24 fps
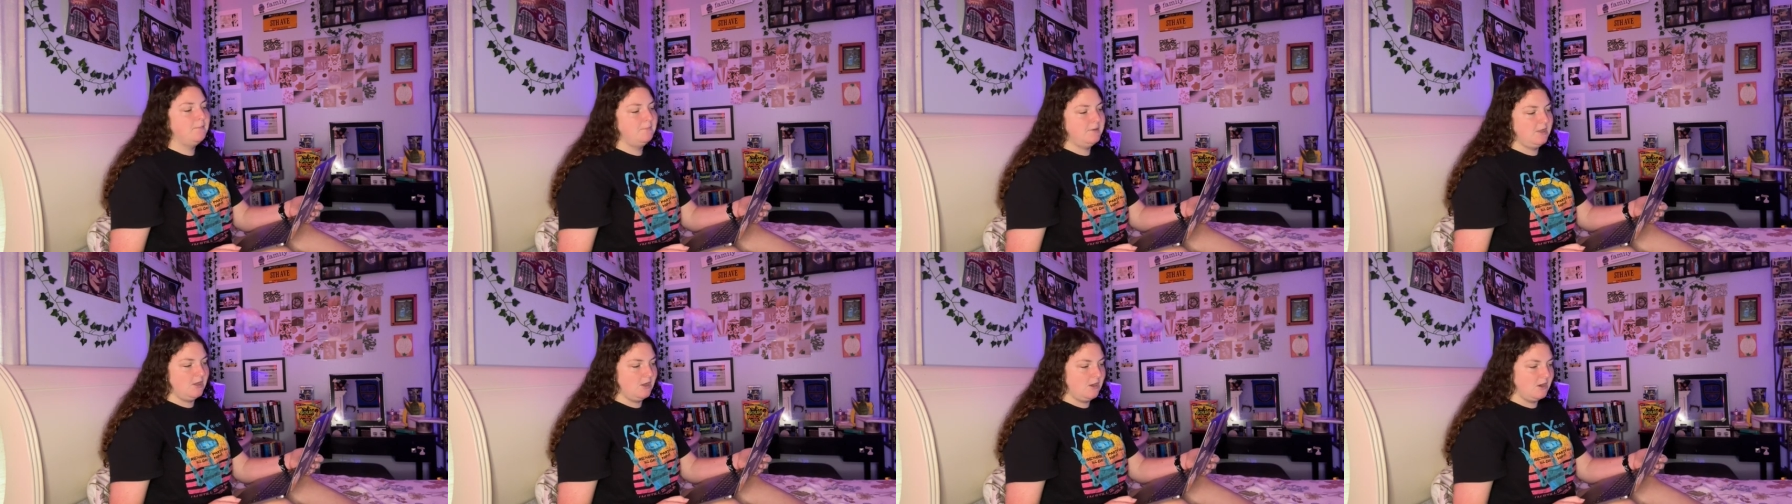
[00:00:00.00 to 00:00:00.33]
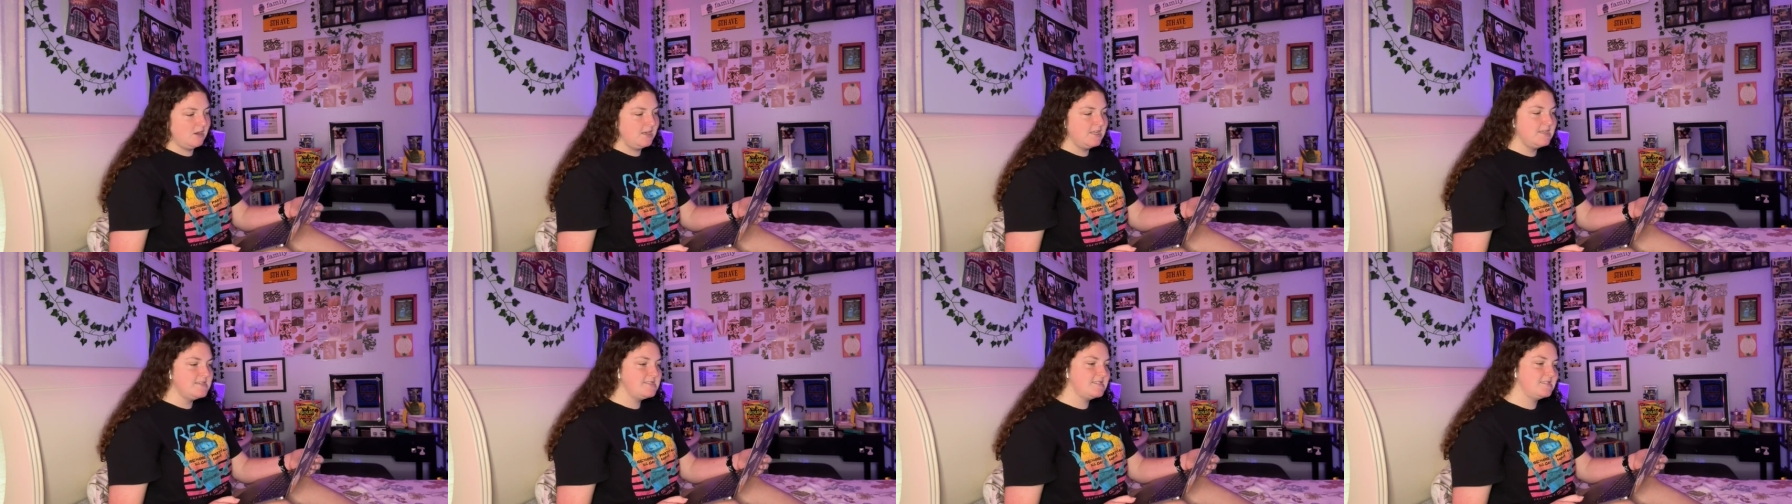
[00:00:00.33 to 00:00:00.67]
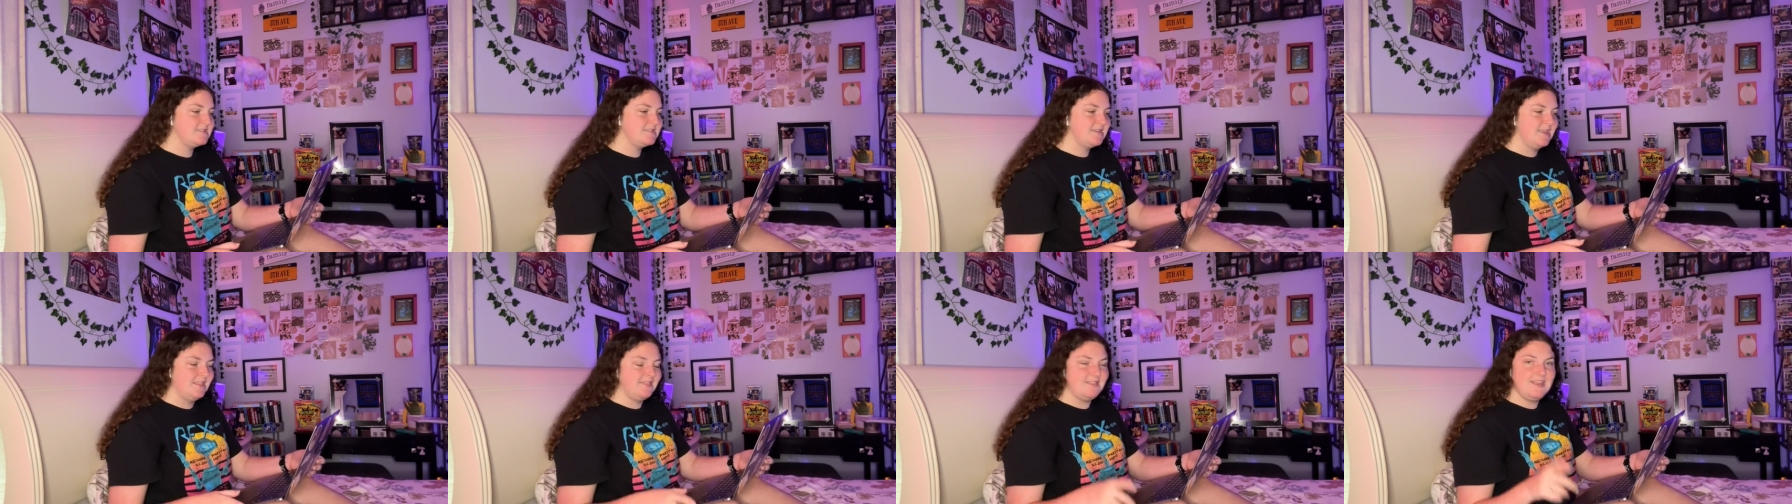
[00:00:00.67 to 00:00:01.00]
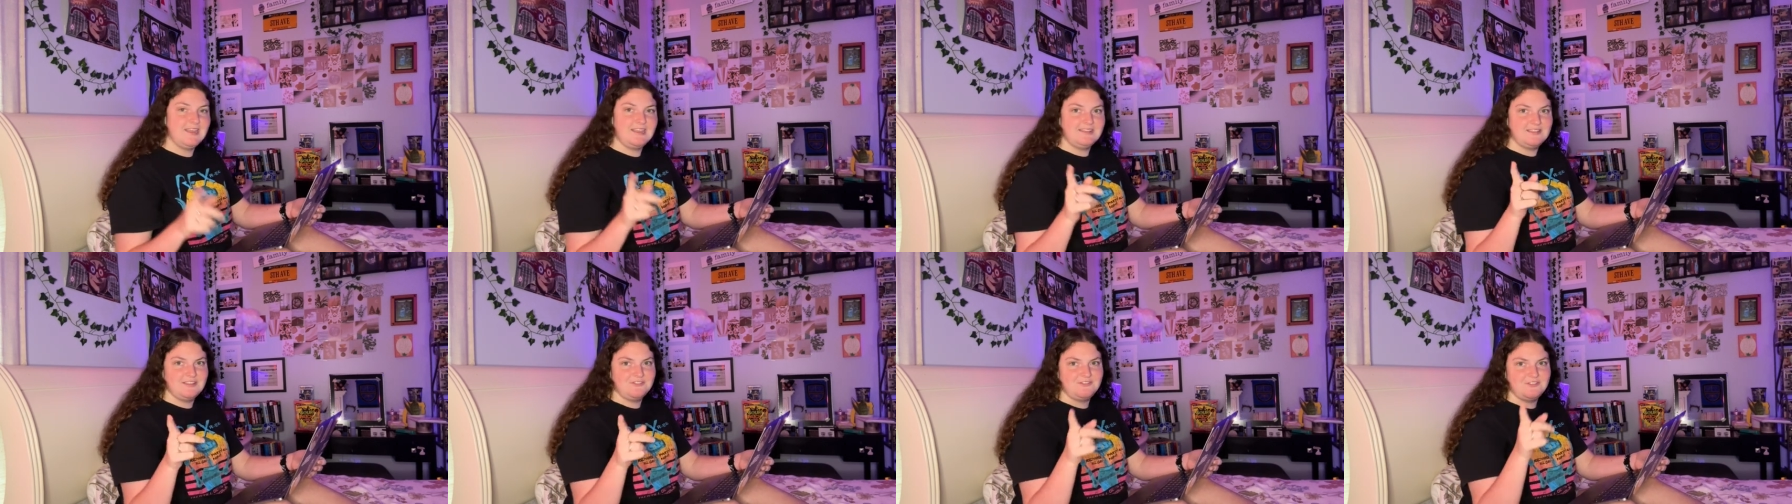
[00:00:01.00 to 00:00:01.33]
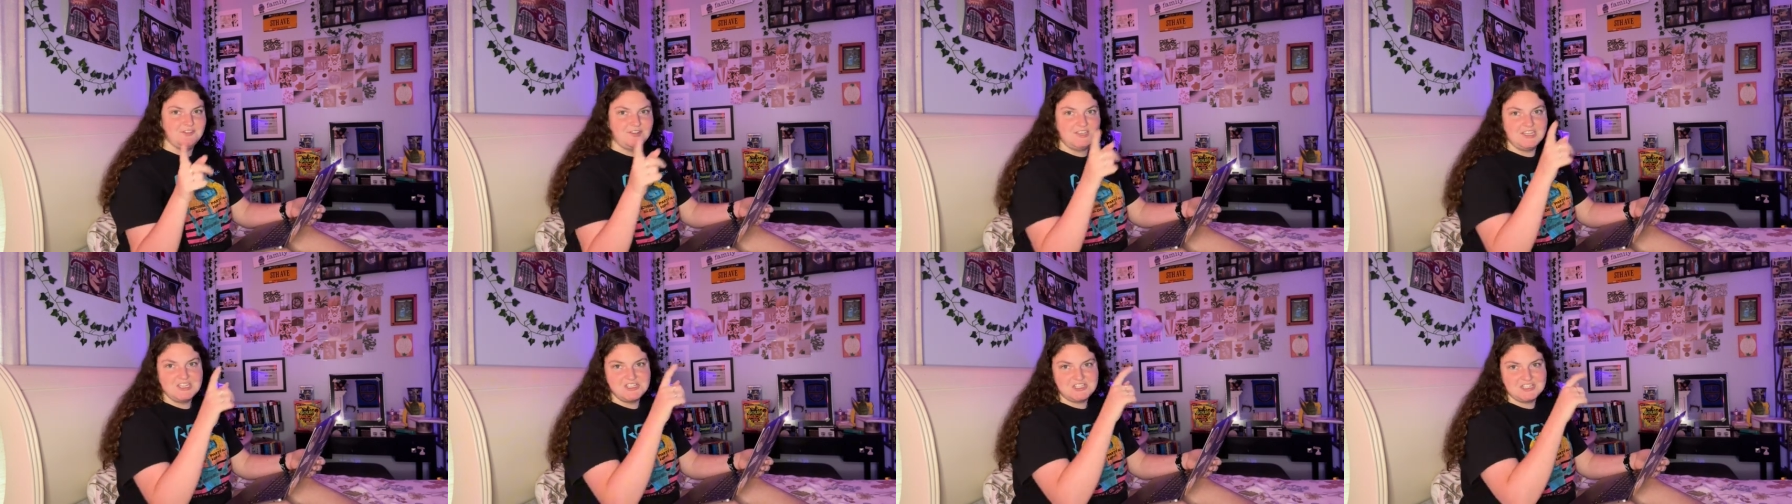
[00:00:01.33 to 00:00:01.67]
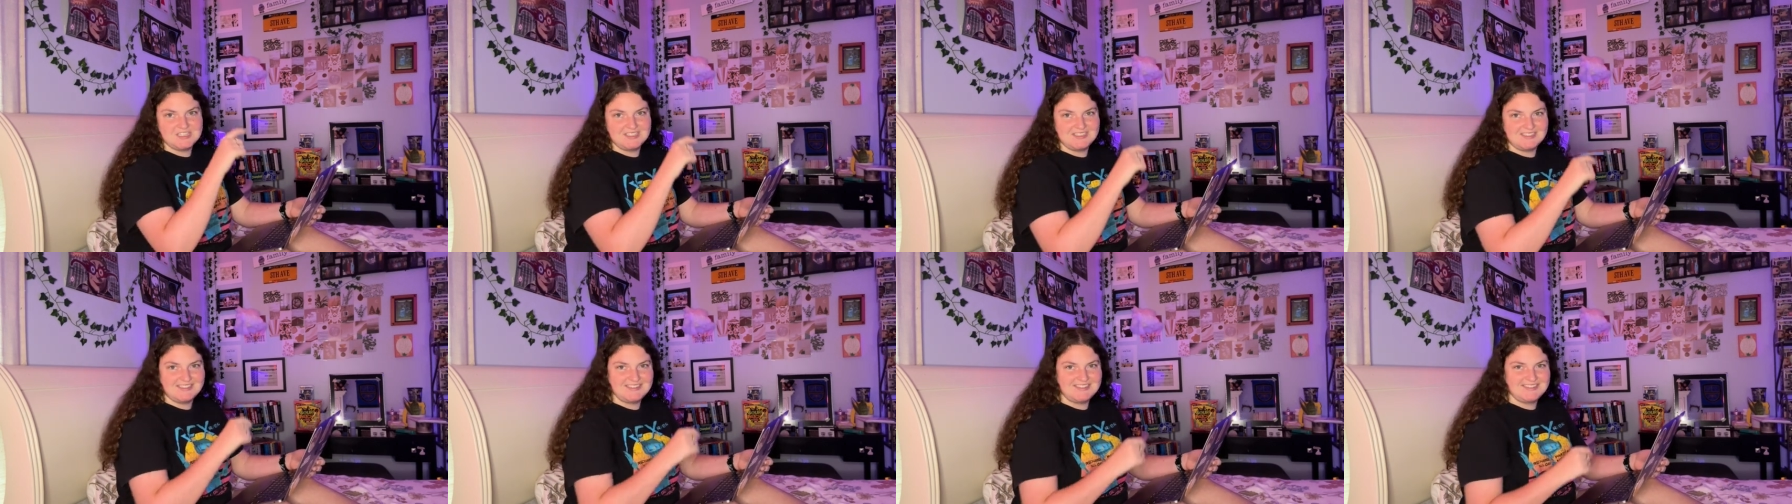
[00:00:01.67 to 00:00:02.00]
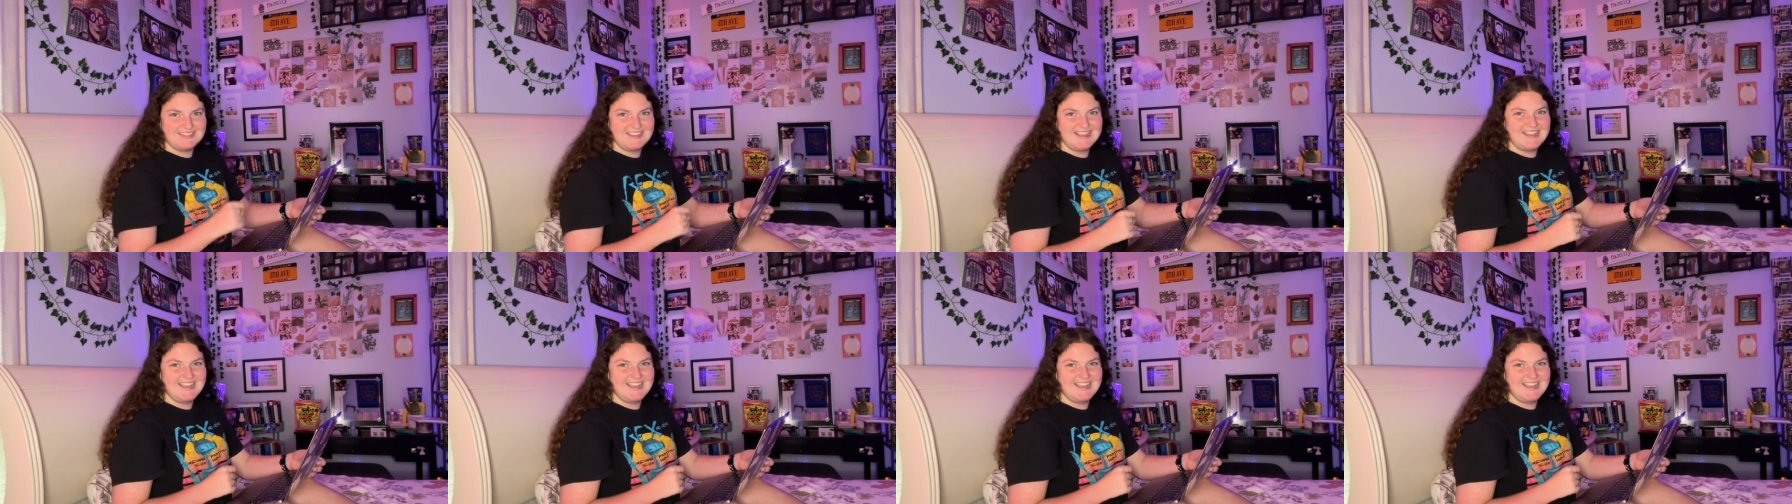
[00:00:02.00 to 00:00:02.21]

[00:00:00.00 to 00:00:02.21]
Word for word: me hearties, and thank the Phoenicians.